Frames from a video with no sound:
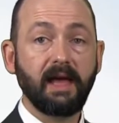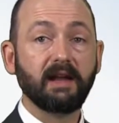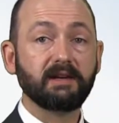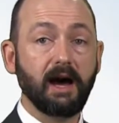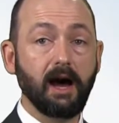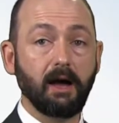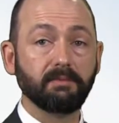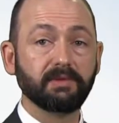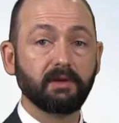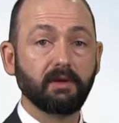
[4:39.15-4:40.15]

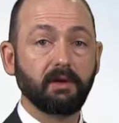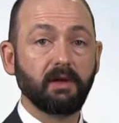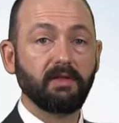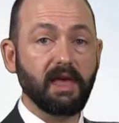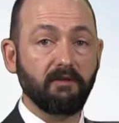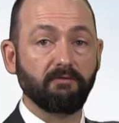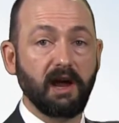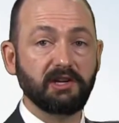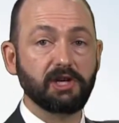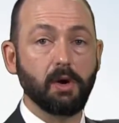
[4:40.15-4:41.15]
times that
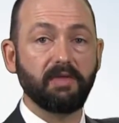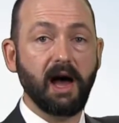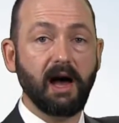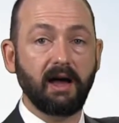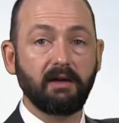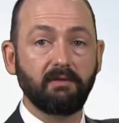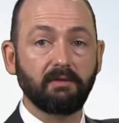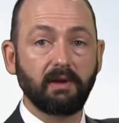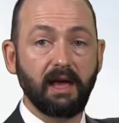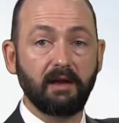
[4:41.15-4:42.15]
ratio of the
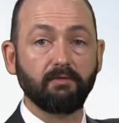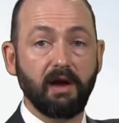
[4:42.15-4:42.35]
high-end